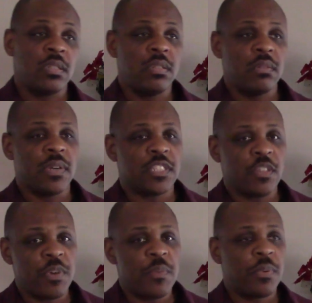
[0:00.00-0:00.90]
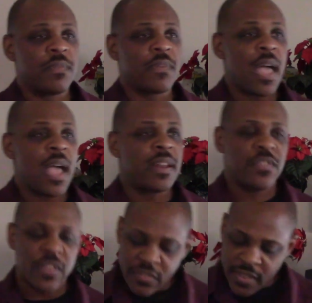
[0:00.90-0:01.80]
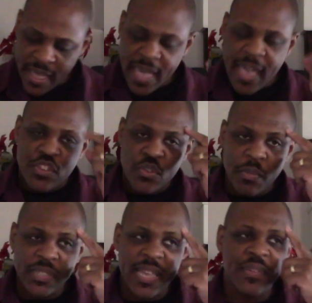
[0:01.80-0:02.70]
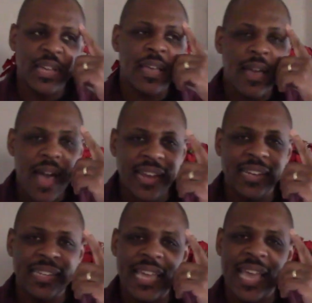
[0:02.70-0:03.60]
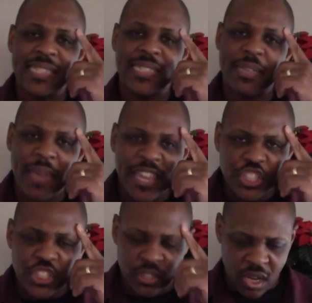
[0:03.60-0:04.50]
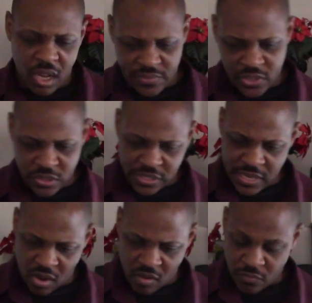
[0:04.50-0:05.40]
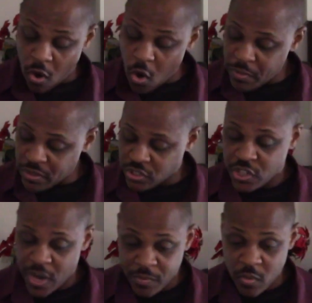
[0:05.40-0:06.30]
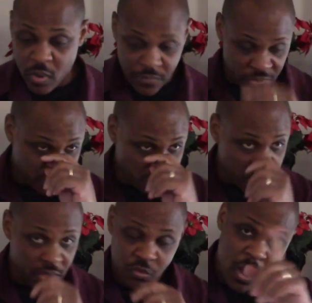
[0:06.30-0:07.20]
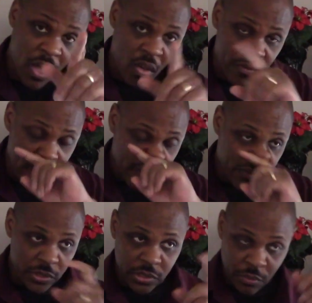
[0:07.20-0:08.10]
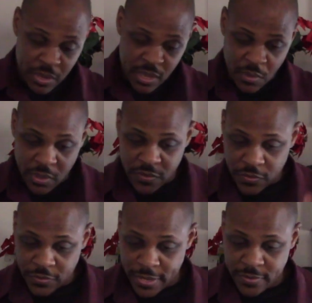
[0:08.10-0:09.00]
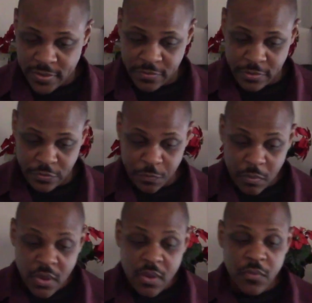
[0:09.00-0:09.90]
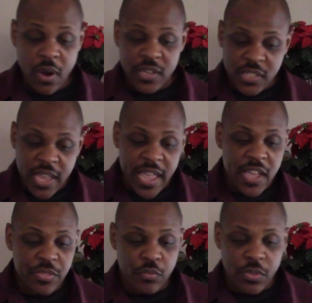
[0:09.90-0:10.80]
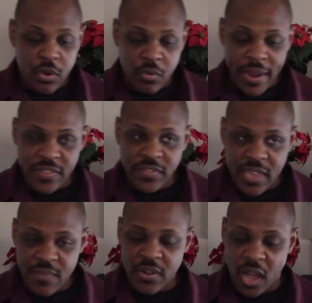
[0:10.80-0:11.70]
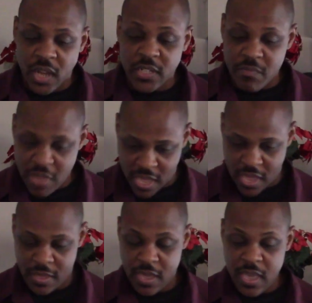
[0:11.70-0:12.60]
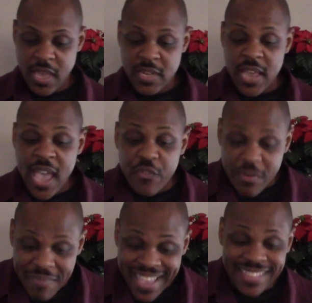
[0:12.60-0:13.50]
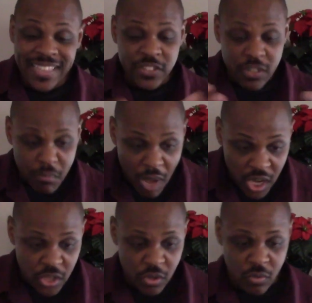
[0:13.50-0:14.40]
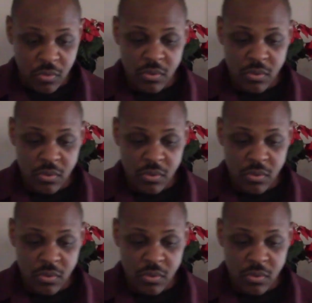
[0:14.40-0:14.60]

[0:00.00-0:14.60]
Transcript: to do as the people of God. It says that you must have a godly estimation of yourself. Romans chapter 1, verse 20, 12, verse 3. What does it say? It says this For I say, through the grace given unto me, to every man that is among you,